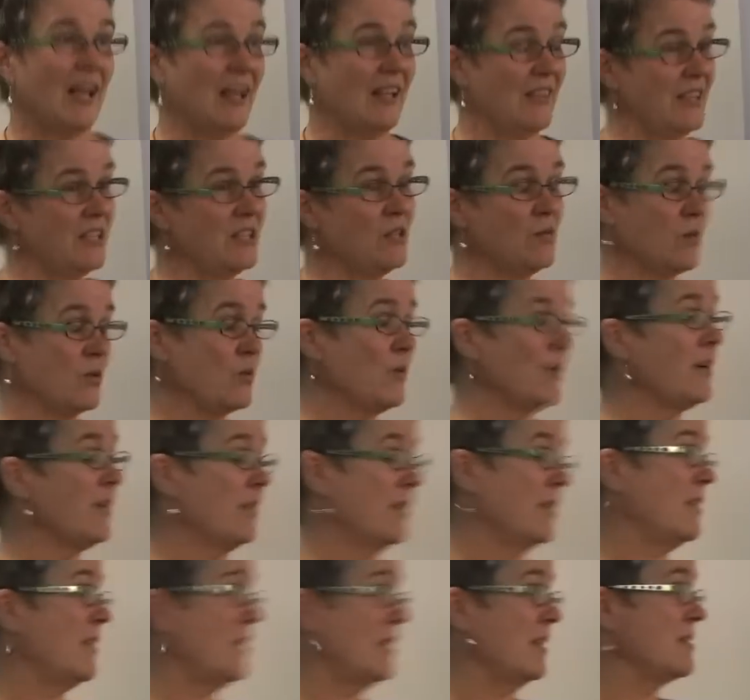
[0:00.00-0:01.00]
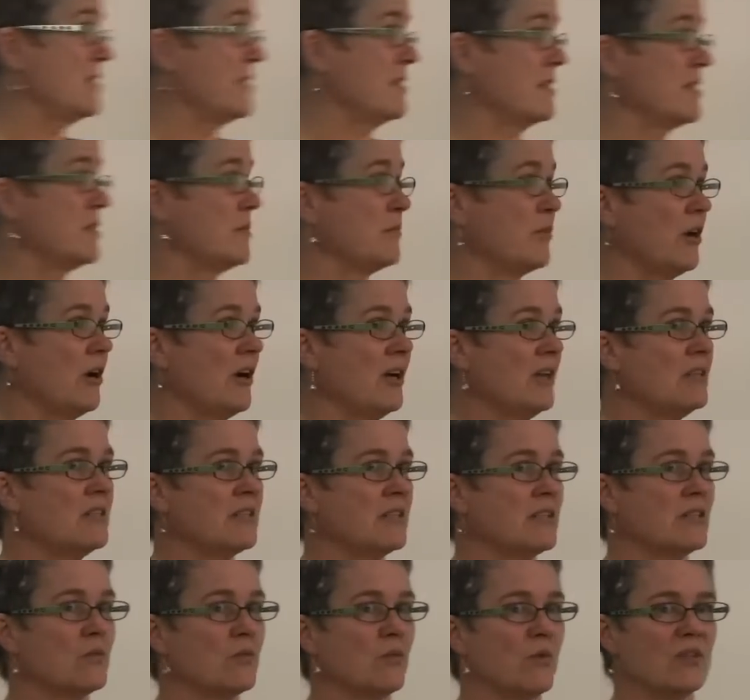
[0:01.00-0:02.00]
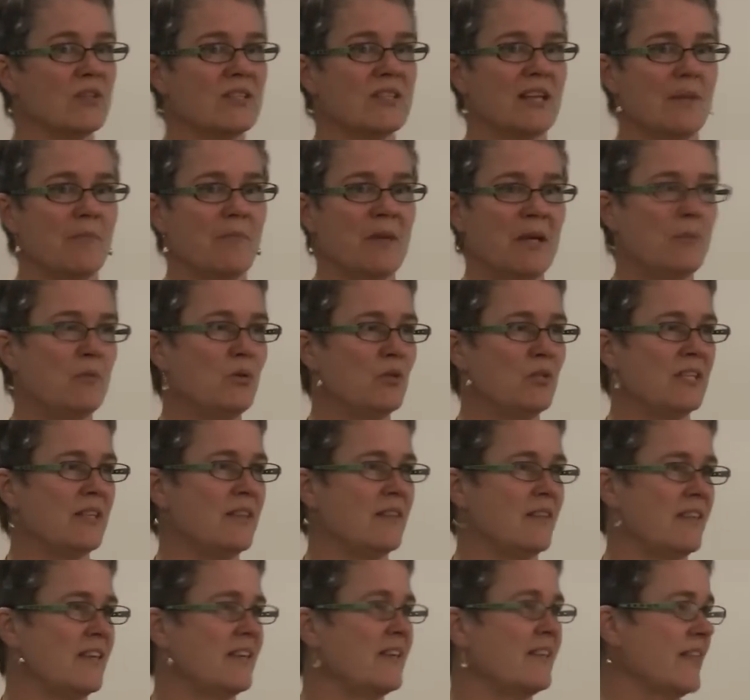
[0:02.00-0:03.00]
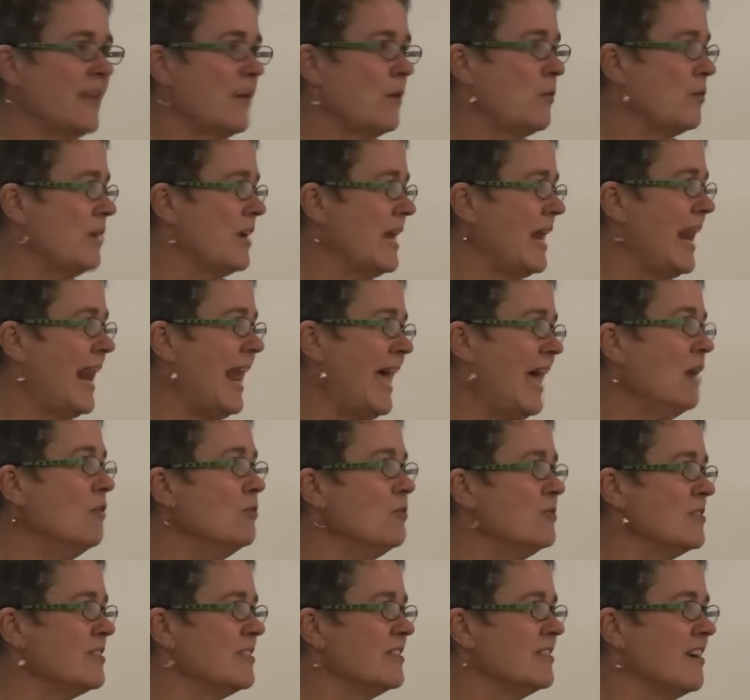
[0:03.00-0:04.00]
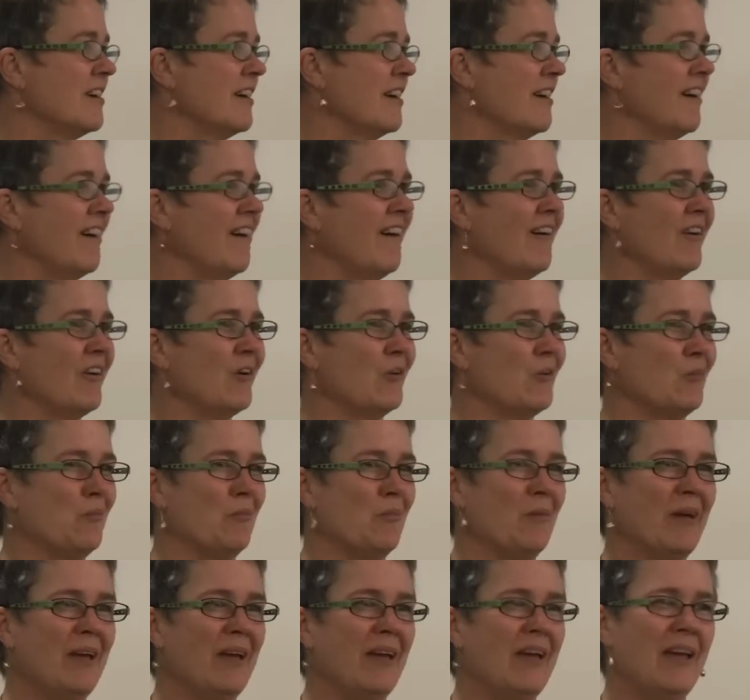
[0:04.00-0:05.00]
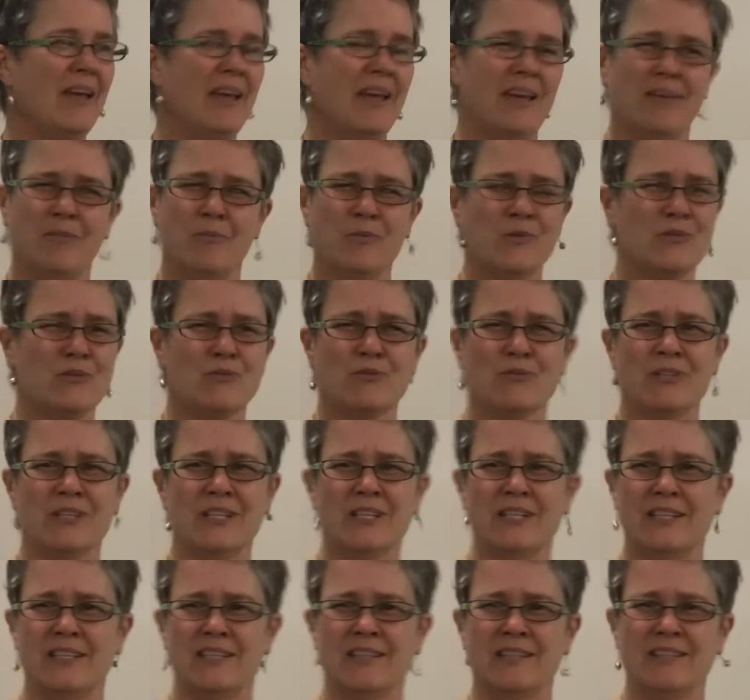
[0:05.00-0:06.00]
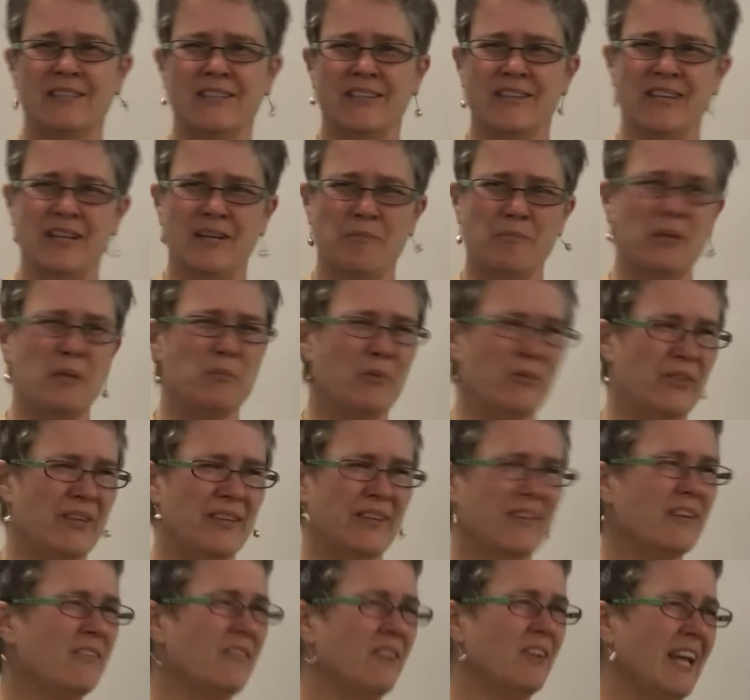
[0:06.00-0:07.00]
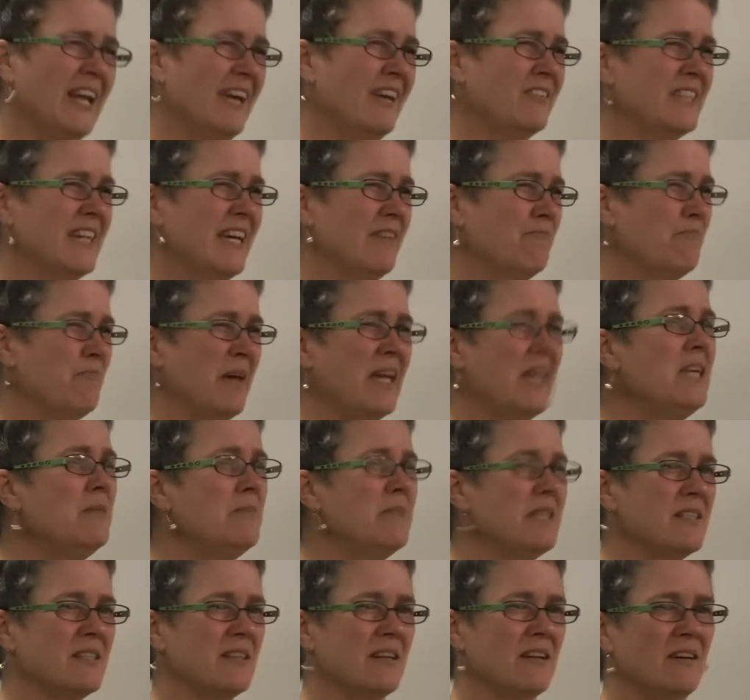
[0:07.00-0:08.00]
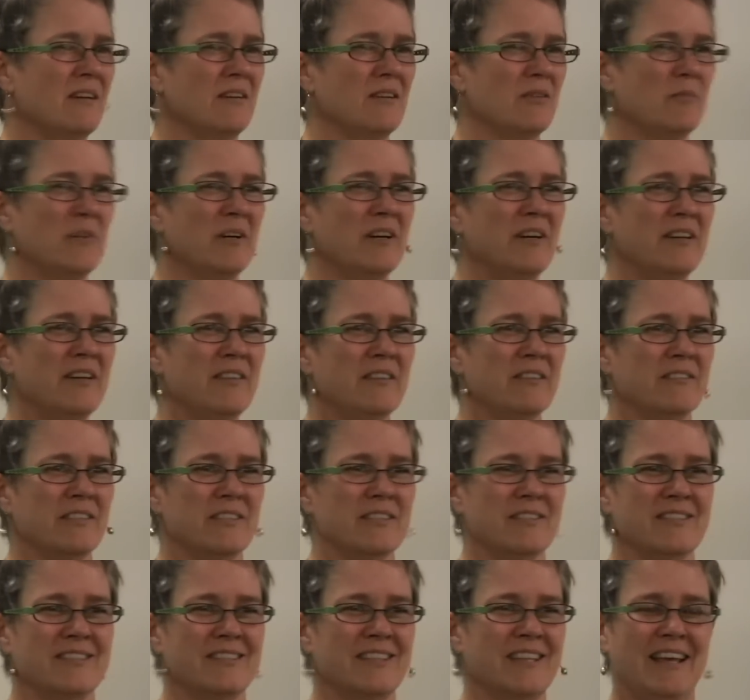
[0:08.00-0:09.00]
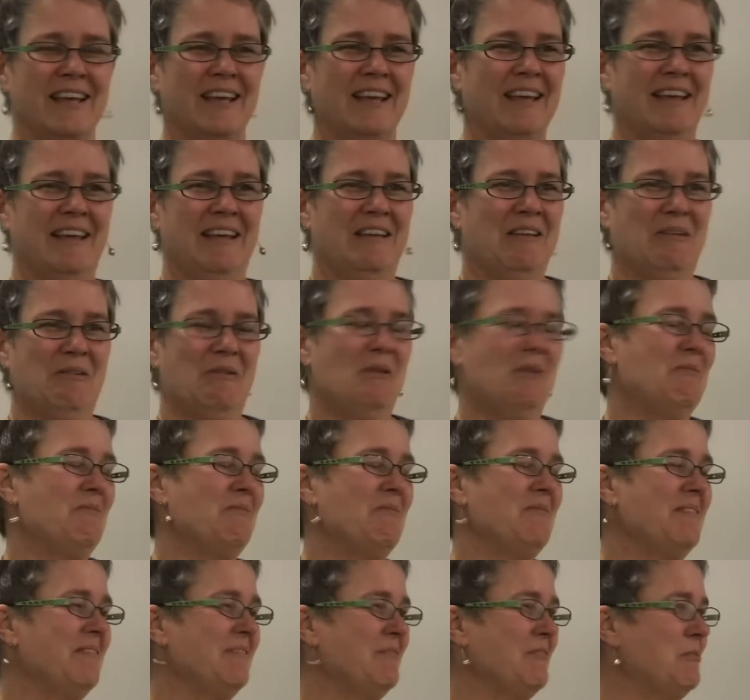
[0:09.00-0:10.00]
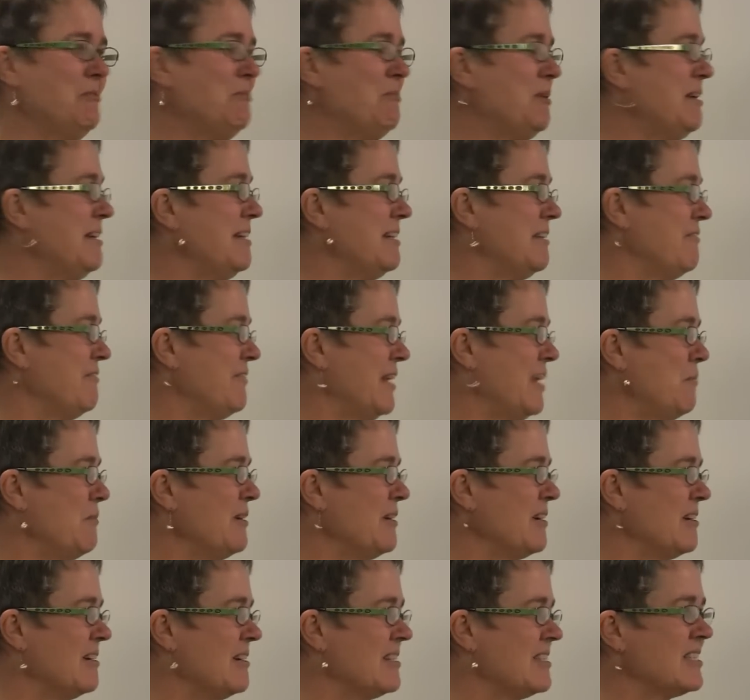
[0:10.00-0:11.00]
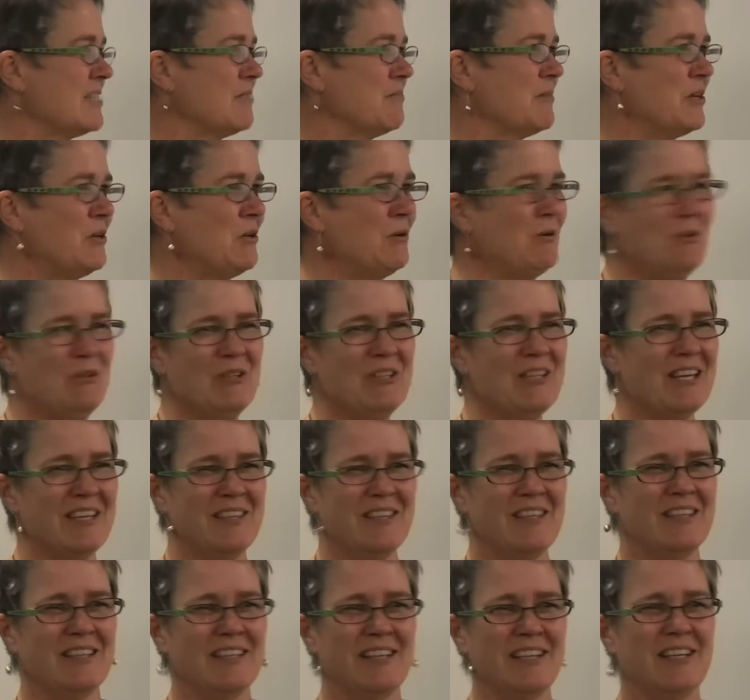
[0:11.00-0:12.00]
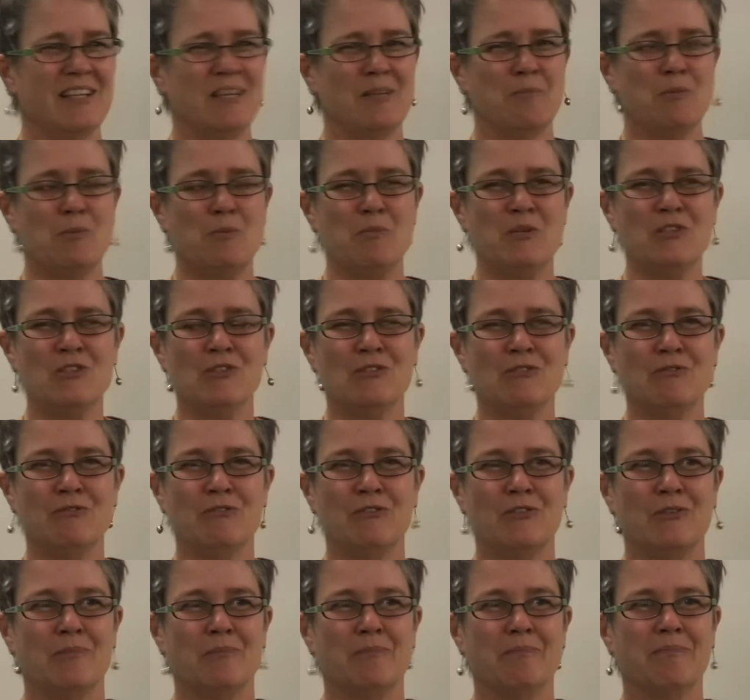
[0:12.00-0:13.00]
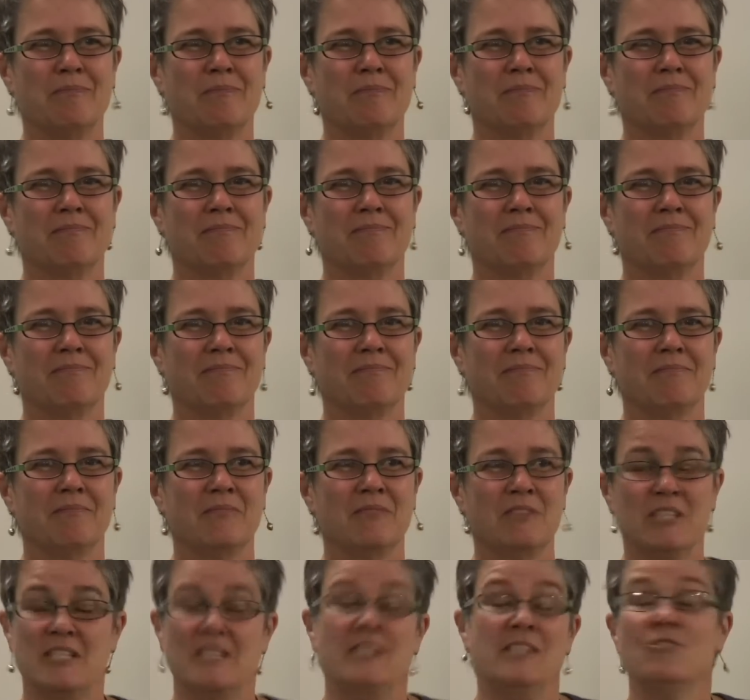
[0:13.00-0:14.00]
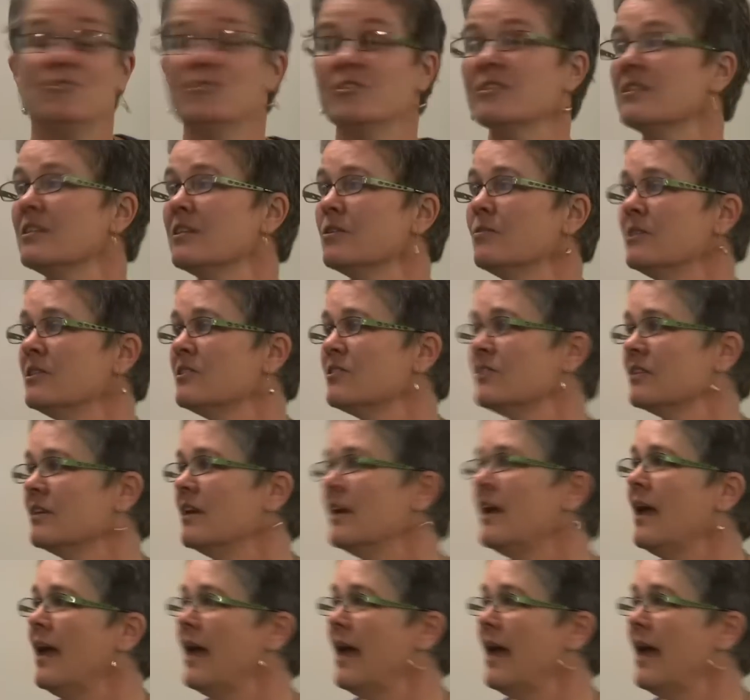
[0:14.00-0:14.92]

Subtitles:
And this was one of the things that surprised us, was that people didn't think they were allowed to die at home. It was really, you know, like people think they're not allowed to have babies at home either. It completely flabbergasted me. Who do they think they need permission from? It's an interesting question.